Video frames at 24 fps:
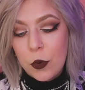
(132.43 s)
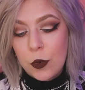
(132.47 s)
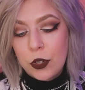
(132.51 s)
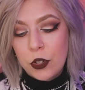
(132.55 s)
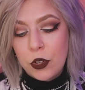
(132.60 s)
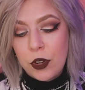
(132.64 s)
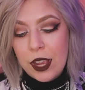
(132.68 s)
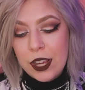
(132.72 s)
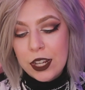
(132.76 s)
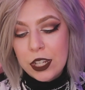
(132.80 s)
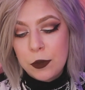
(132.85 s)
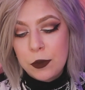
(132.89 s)

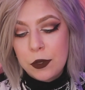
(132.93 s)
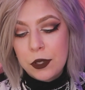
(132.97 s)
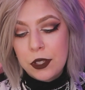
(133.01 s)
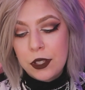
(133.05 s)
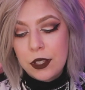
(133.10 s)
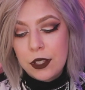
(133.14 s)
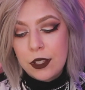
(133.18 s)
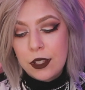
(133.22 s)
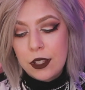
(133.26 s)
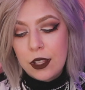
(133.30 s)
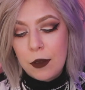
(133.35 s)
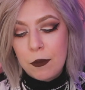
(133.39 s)

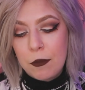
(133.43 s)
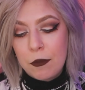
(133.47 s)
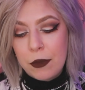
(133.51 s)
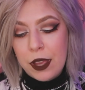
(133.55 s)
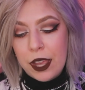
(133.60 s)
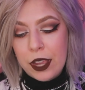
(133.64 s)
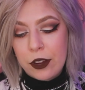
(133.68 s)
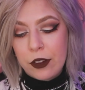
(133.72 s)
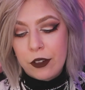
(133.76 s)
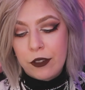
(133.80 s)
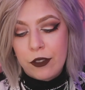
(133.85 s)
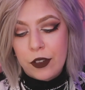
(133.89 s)
retractable
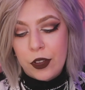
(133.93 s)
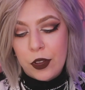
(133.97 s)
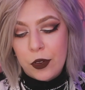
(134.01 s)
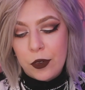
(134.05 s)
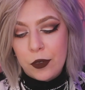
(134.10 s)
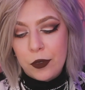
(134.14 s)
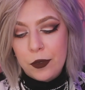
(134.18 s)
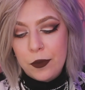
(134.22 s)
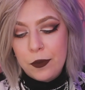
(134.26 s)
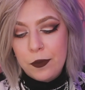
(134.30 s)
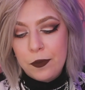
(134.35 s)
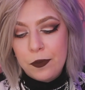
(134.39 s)

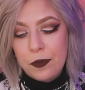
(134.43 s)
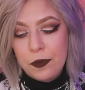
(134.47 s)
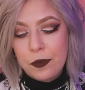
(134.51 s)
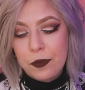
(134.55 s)
microphone,